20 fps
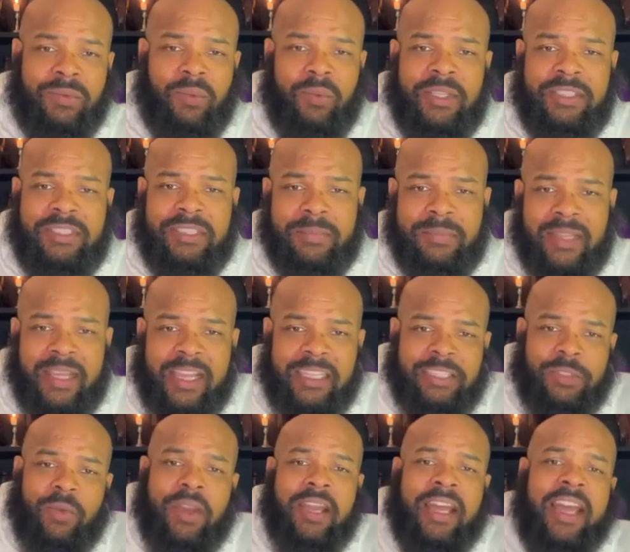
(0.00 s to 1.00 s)
What's some
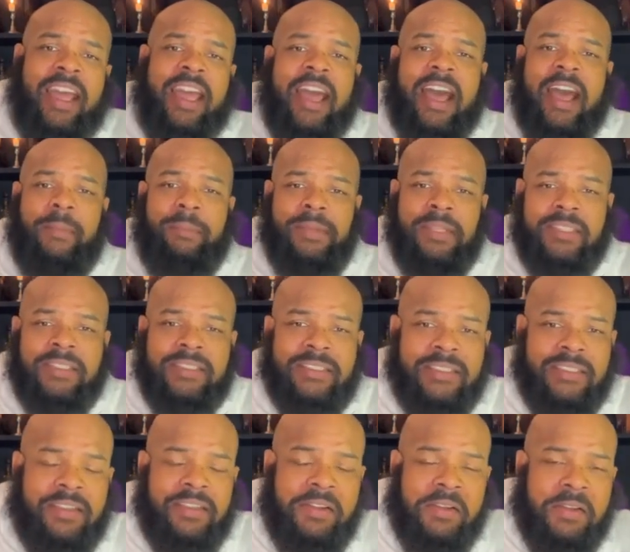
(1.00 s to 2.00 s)
things you want to accomplish?
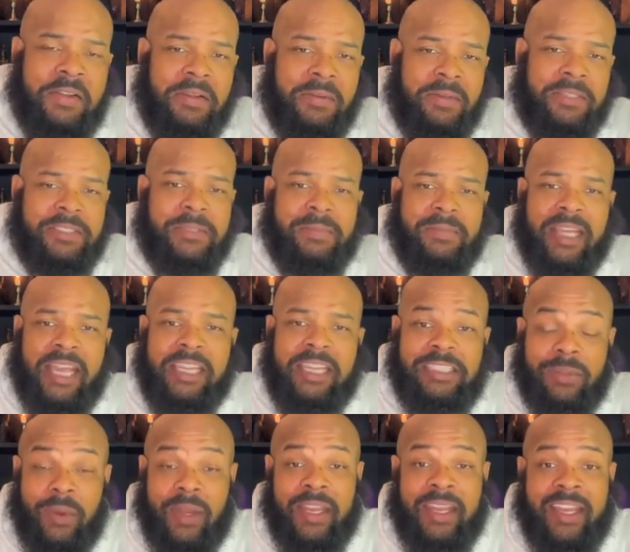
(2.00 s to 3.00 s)
What's some things
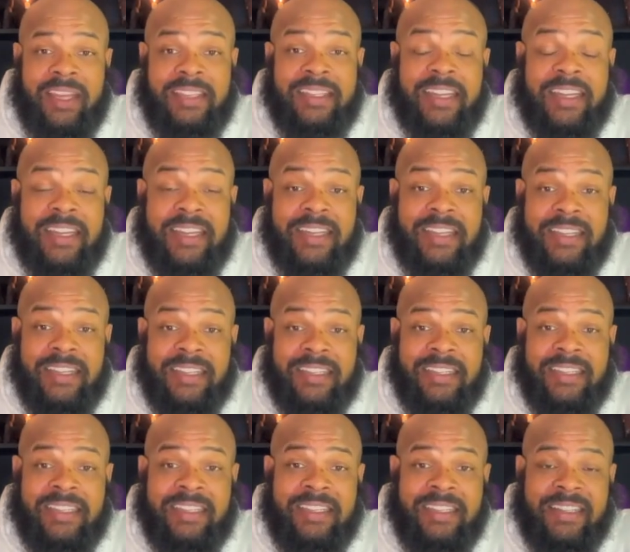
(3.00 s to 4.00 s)
you want to get done?
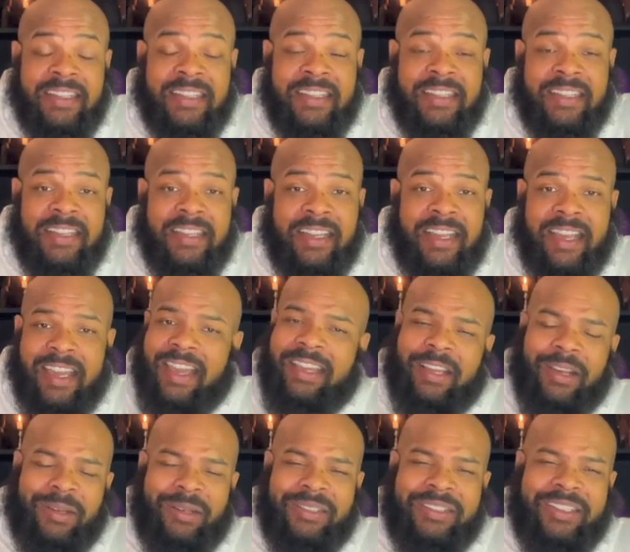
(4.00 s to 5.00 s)
And
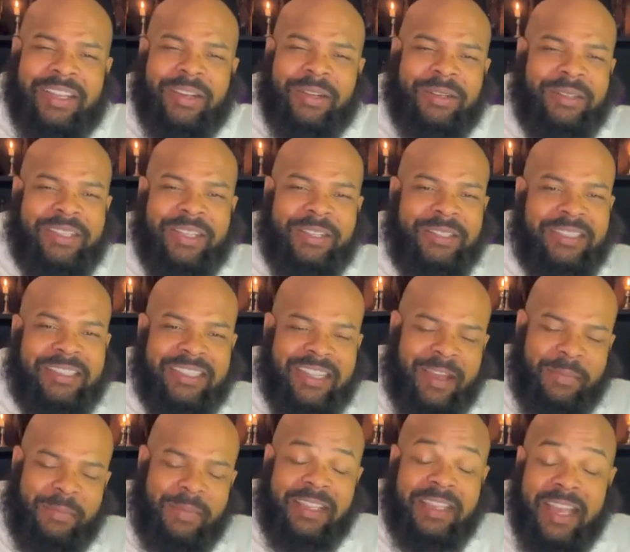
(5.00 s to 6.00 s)
don't, don't, don't,
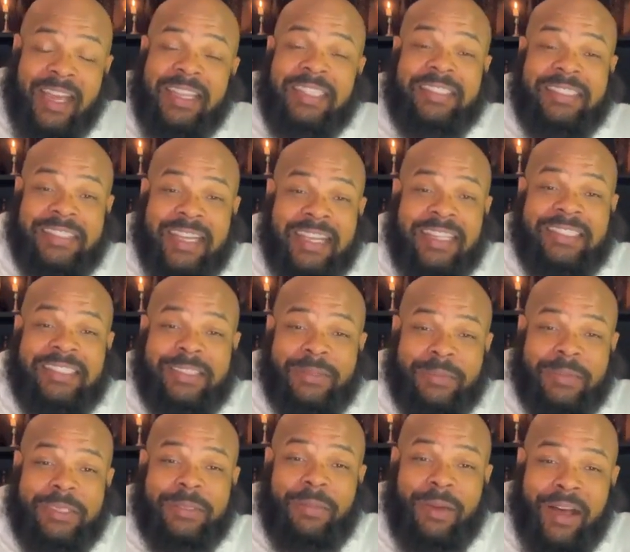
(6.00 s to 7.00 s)
I mean, yes, yeah, set
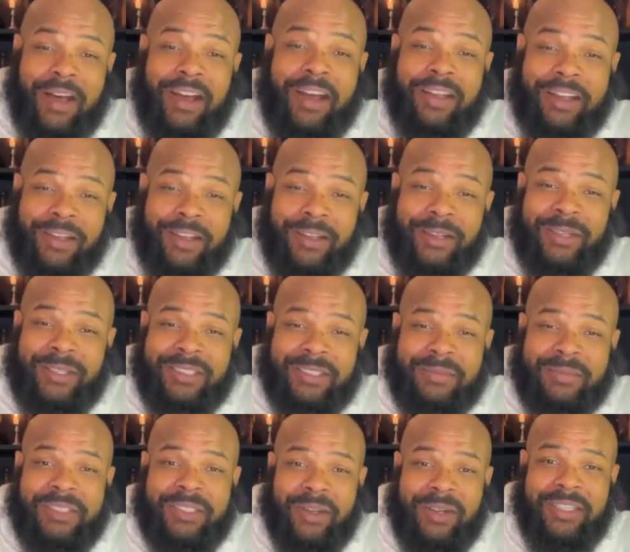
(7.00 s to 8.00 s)
some small goals,
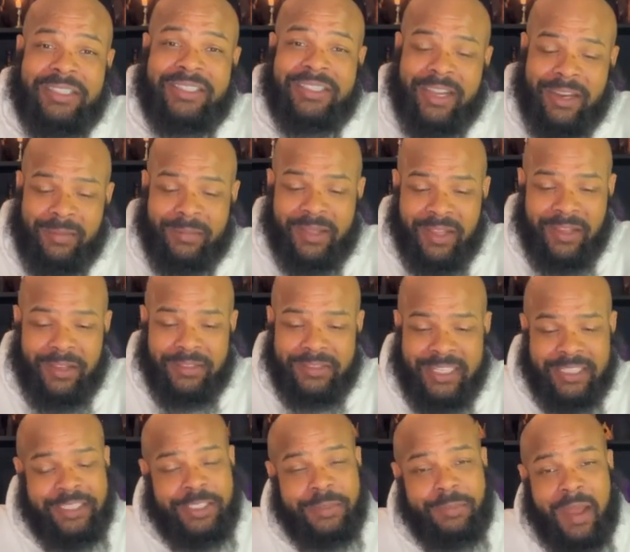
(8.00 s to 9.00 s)
some short term goals
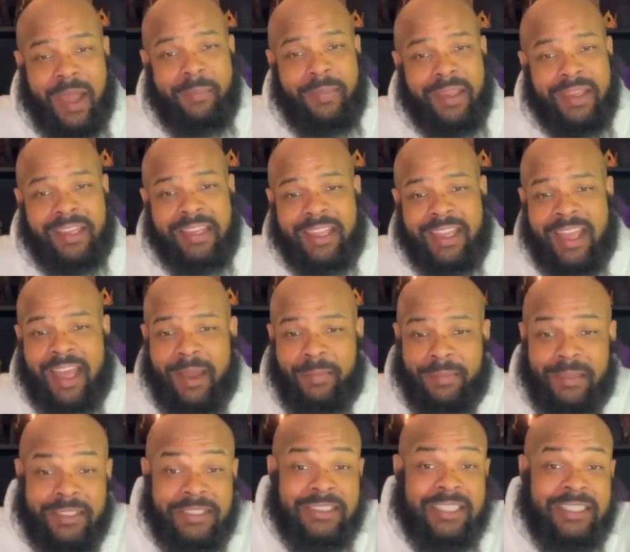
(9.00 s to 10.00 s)
that you might be able to
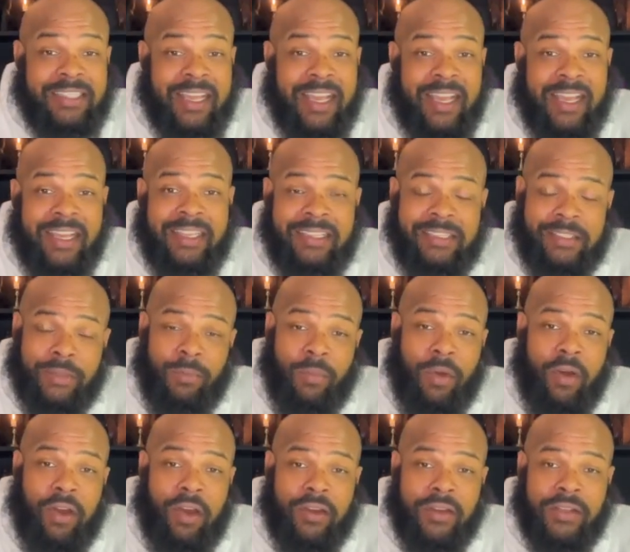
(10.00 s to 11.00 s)
accomplish today,
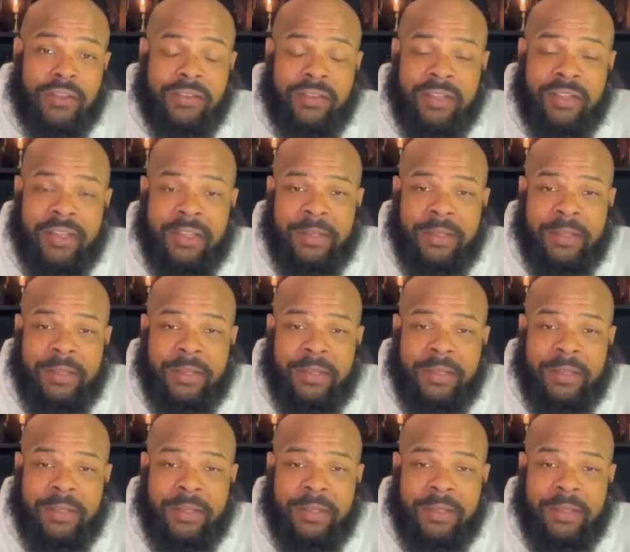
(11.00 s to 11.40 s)
tomorrow.